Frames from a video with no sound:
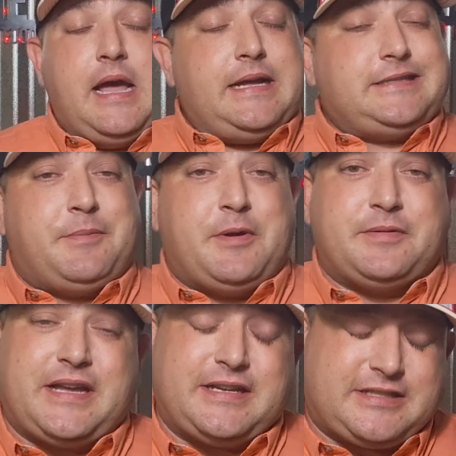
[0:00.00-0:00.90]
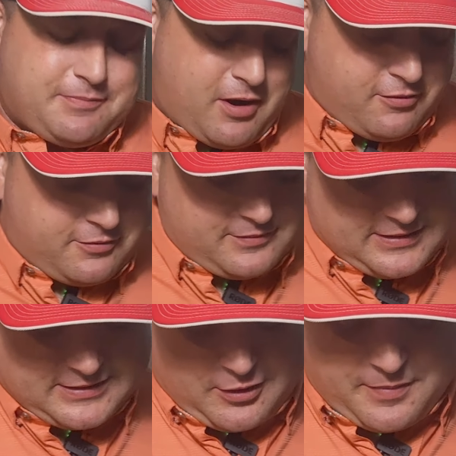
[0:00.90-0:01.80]
And some people say, smoke,
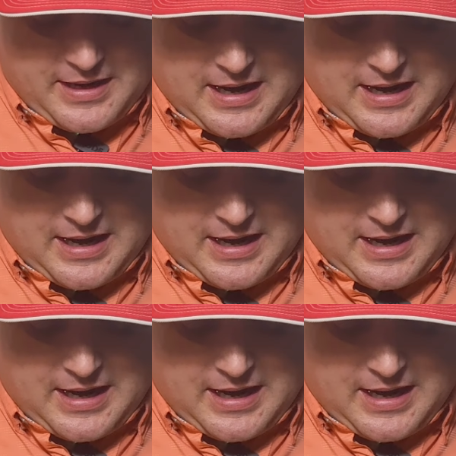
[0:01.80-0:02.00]
it's gonna be